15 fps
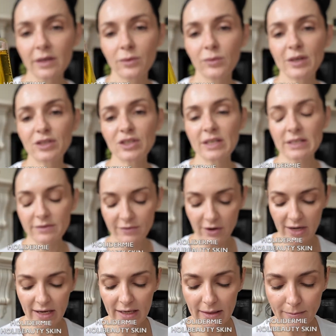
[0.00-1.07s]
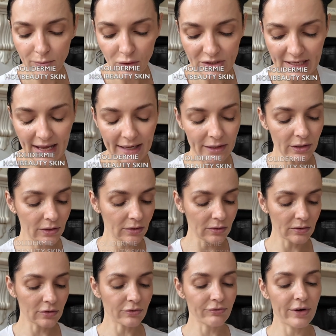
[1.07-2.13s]
which is very
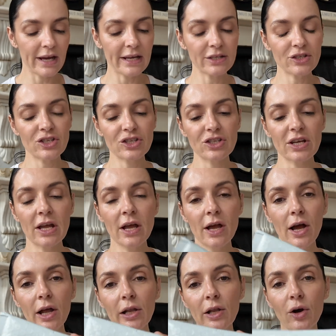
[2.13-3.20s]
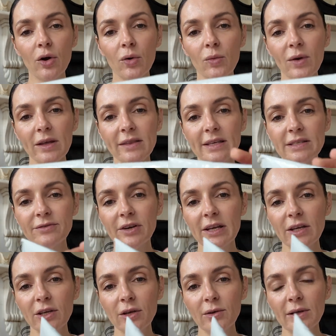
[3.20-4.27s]
botanical, rich, along with this very
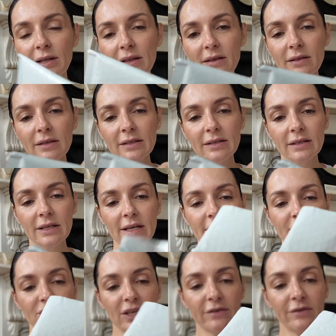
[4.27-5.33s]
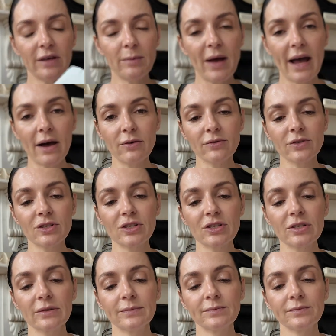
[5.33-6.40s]
cute little Jiffy
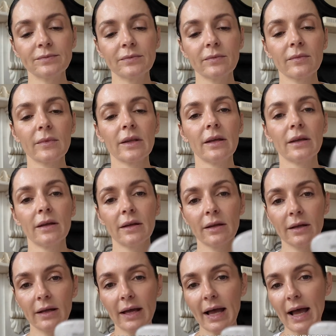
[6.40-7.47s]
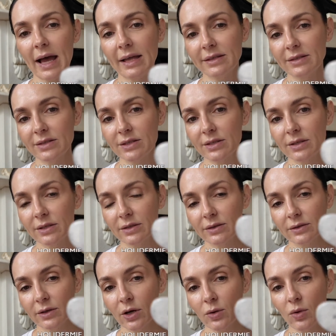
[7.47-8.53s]
pouch and
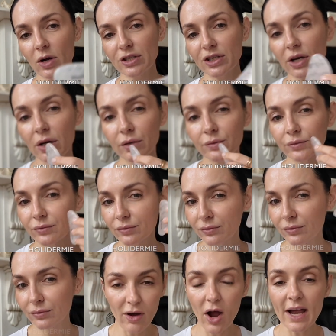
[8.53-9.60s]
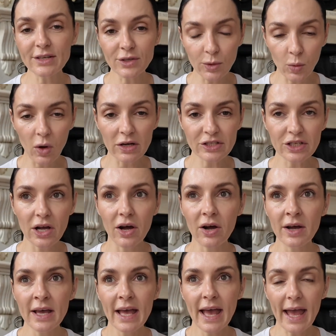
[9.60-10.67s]
a gua sha. I do gua sha
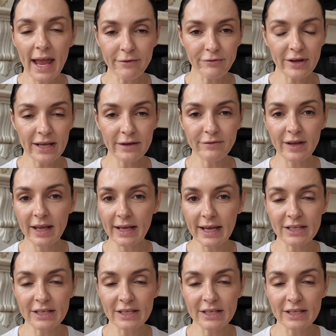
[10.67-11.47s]
every evening.